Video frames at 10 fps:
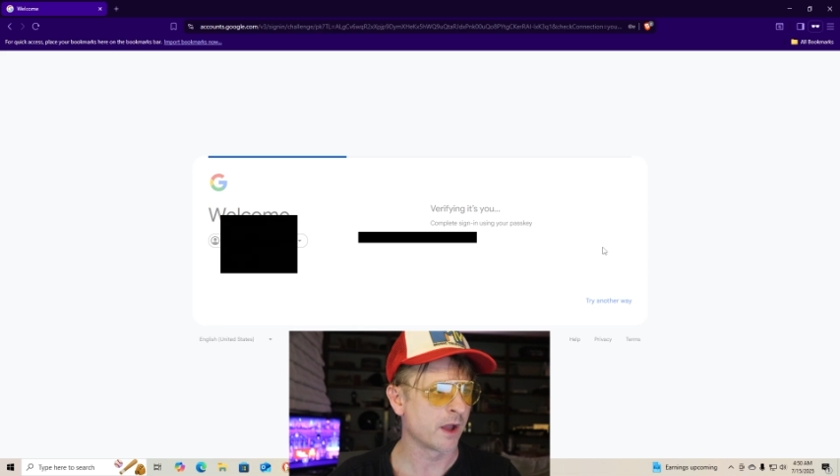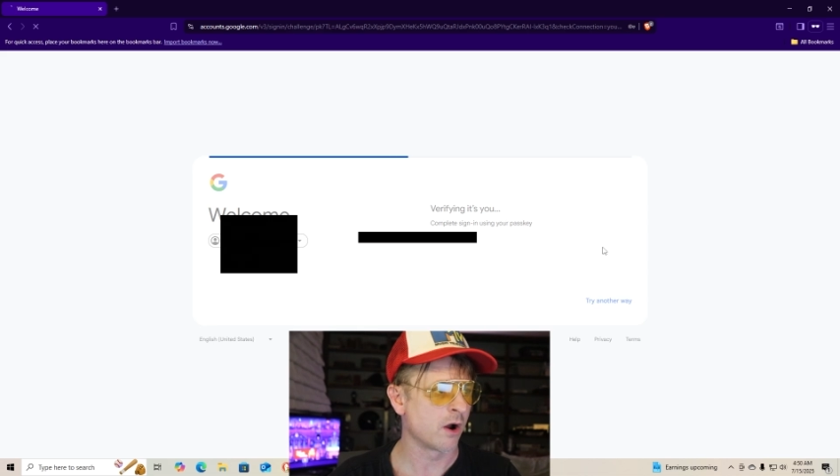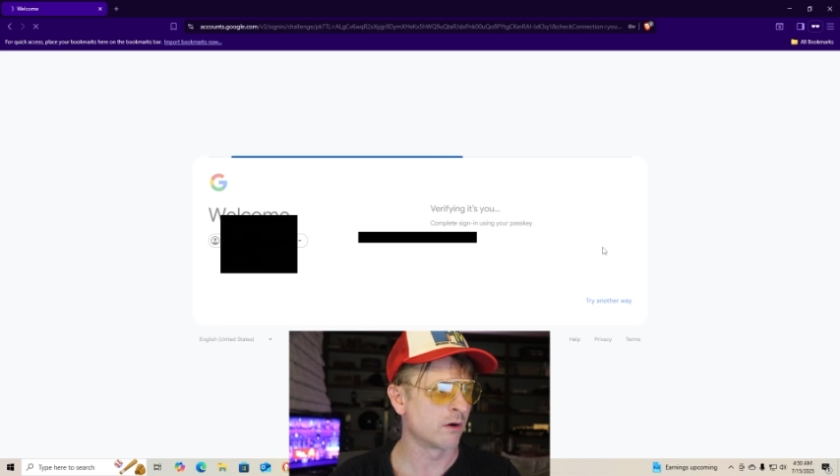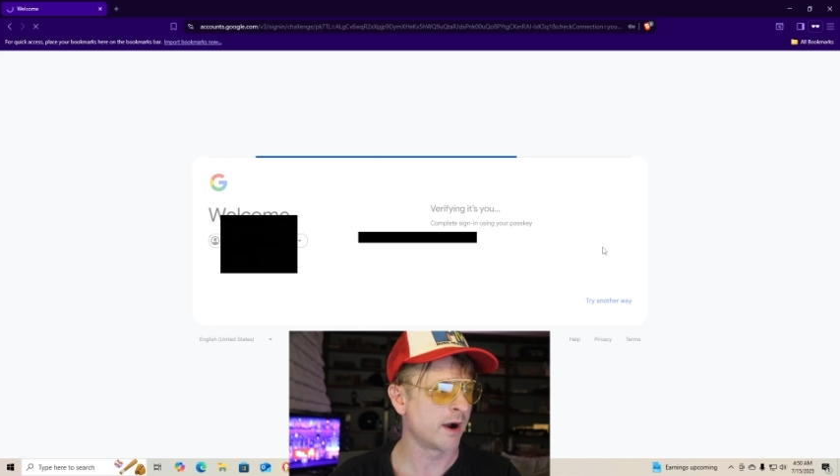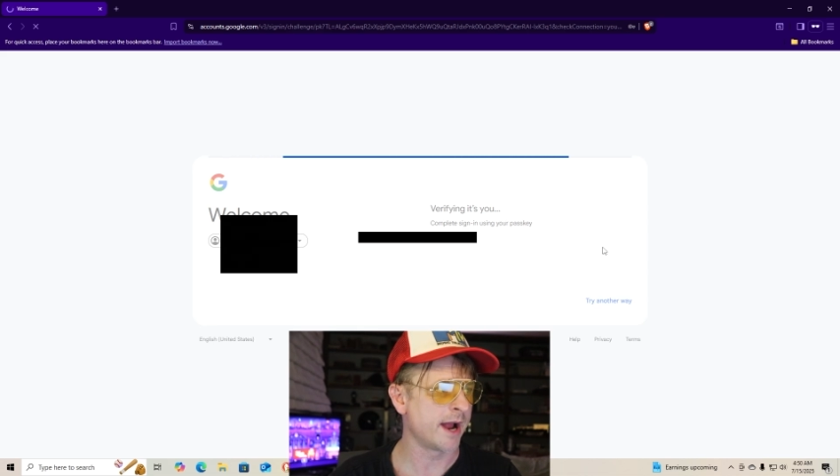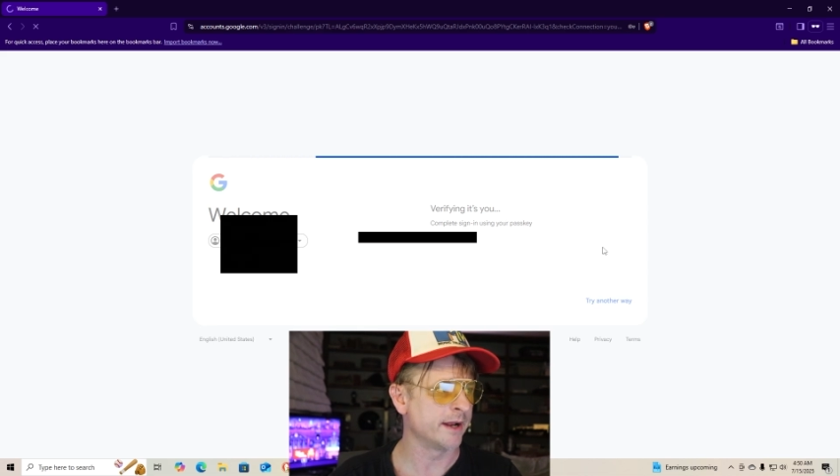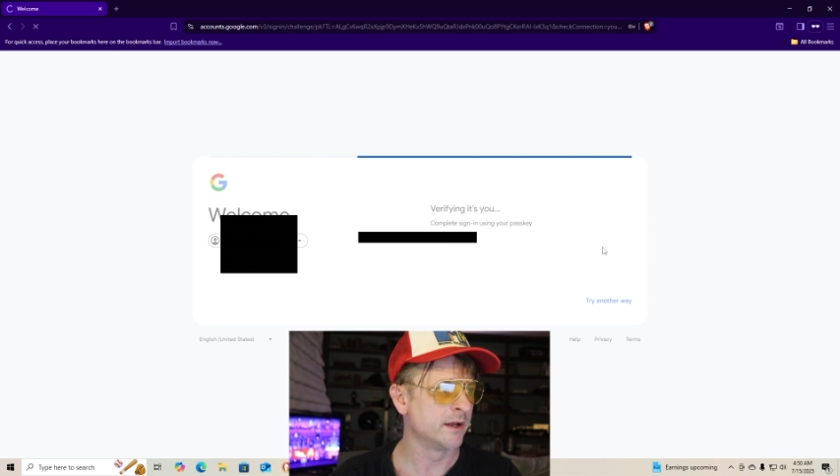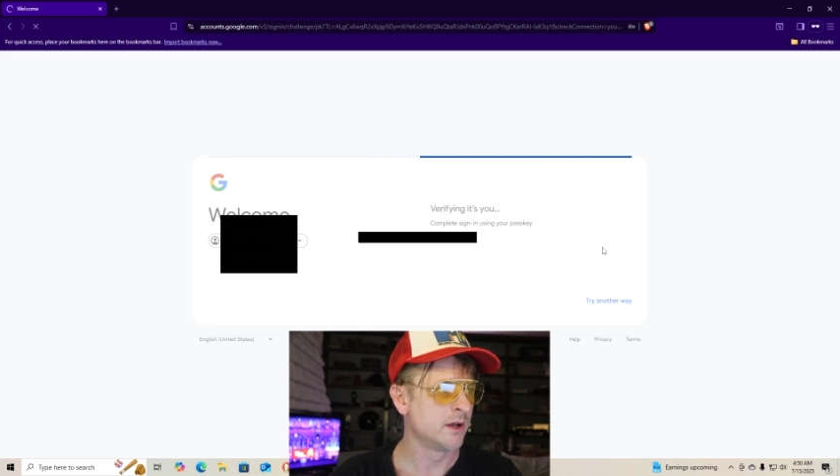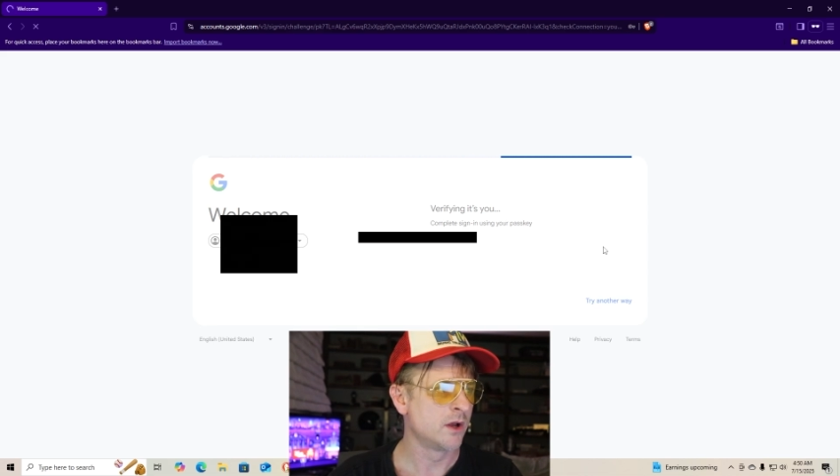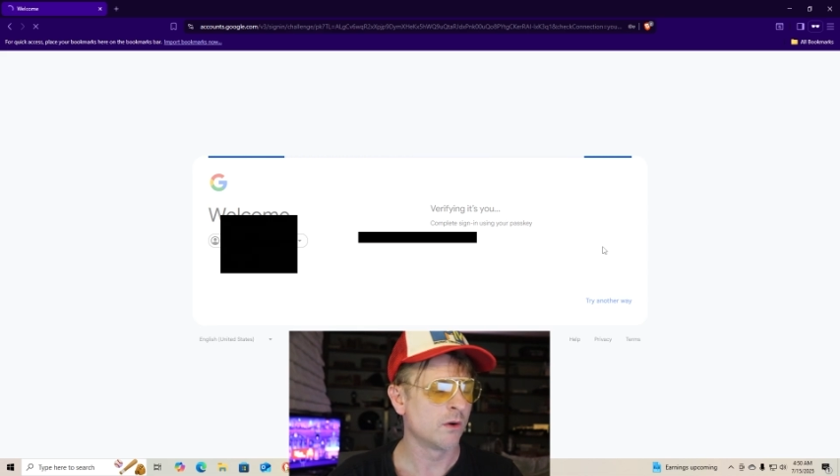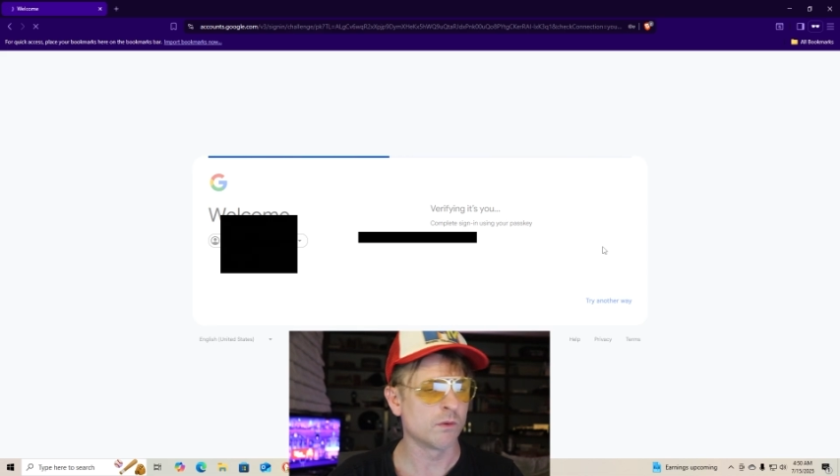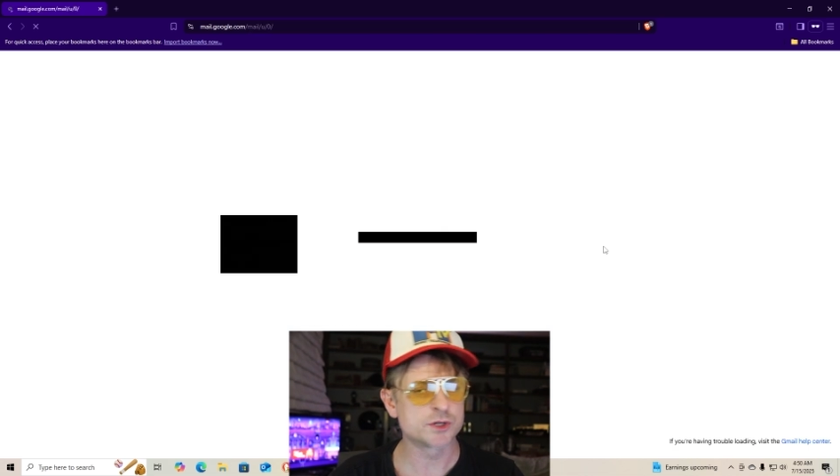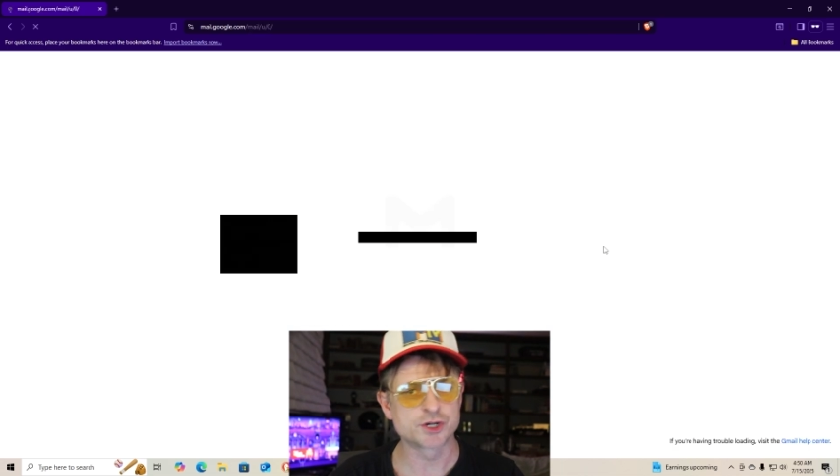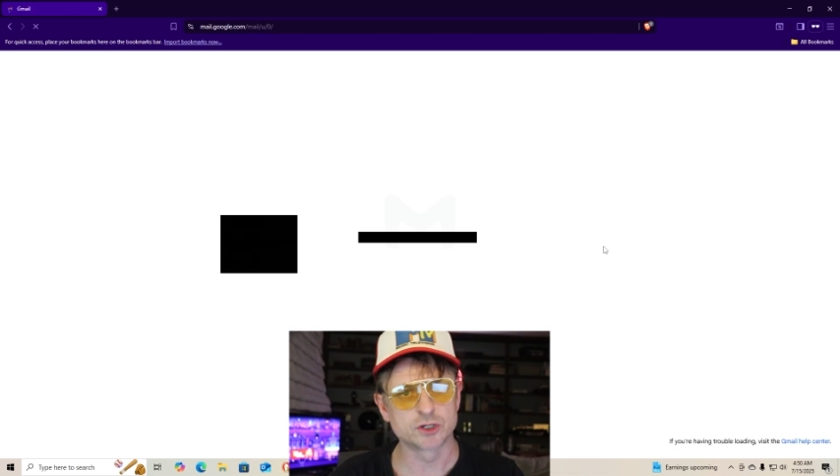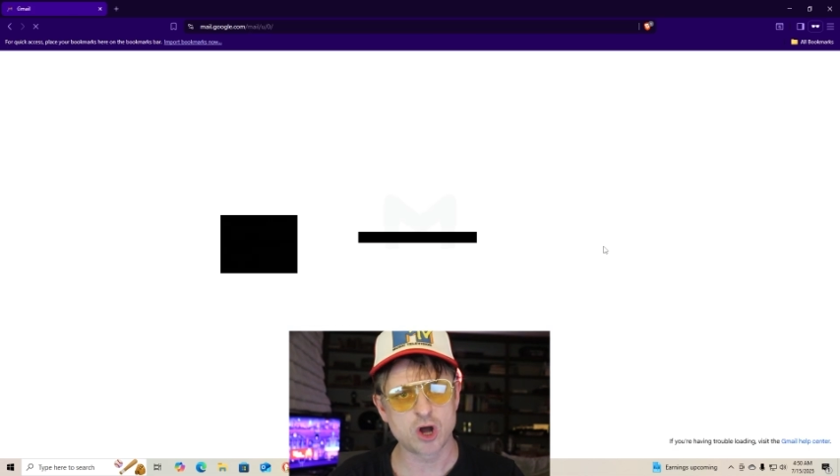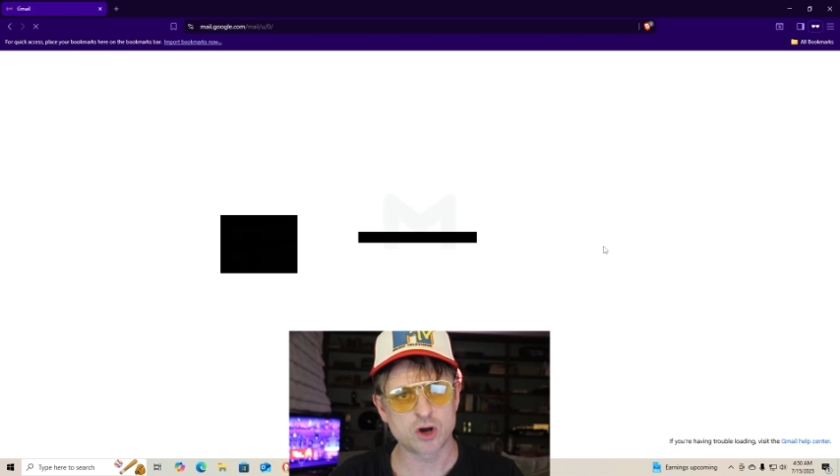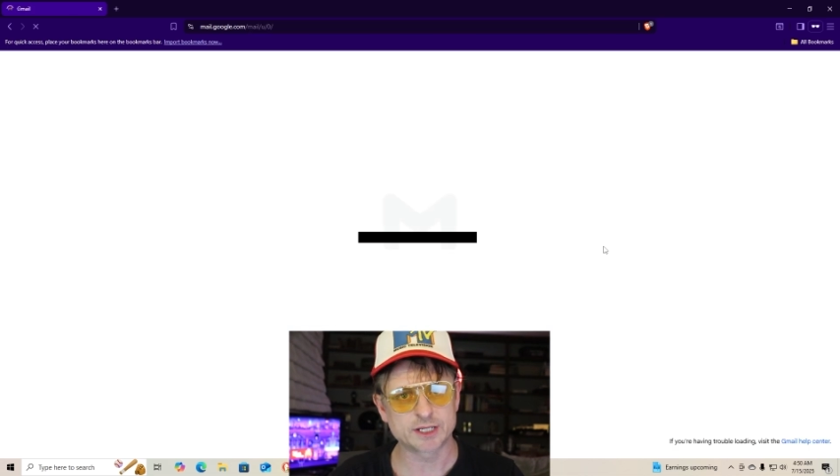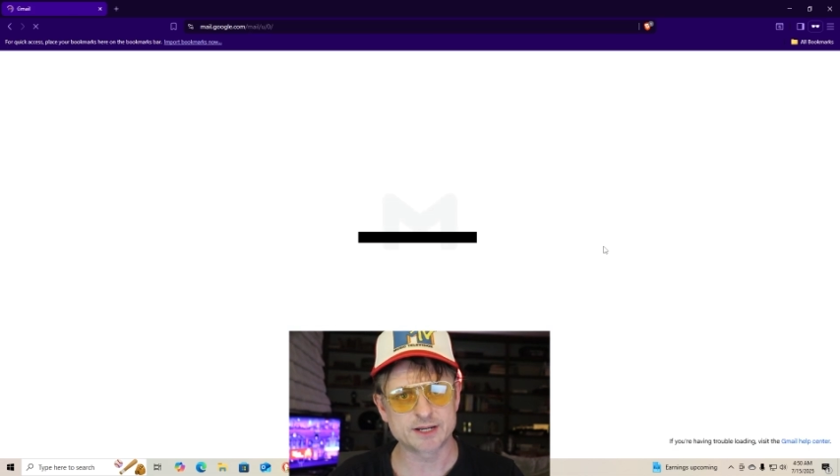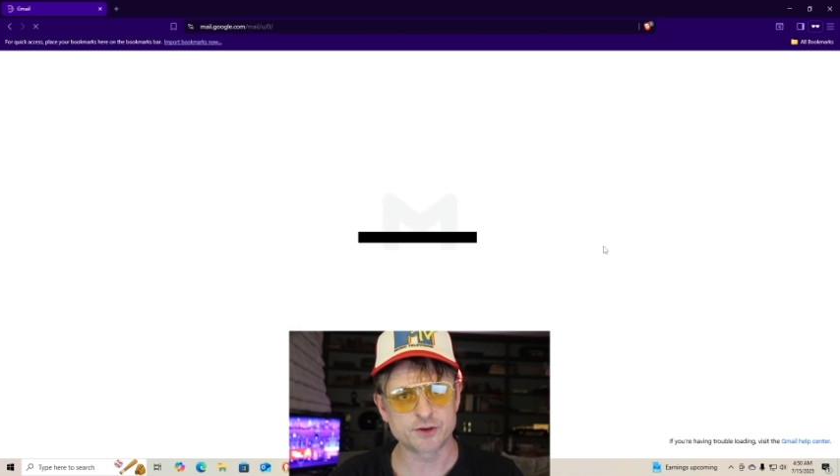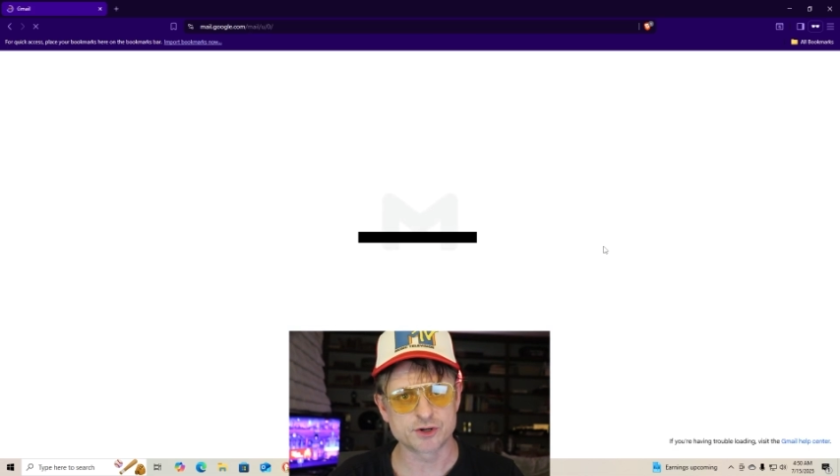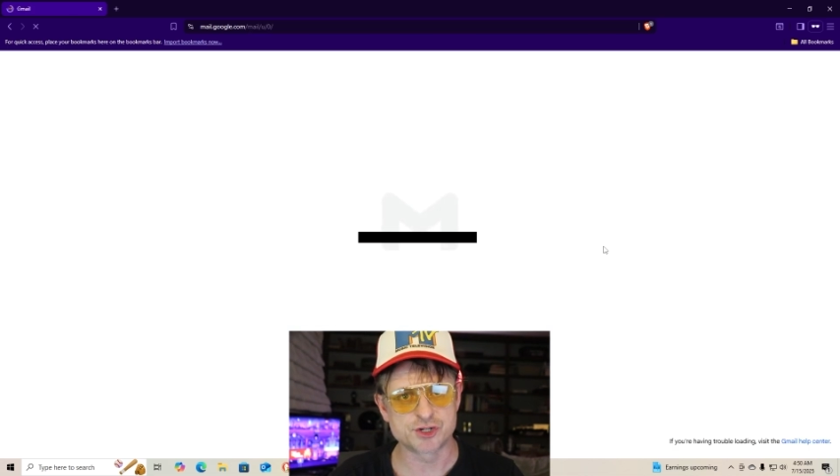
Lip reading: All right. Once you're logged into your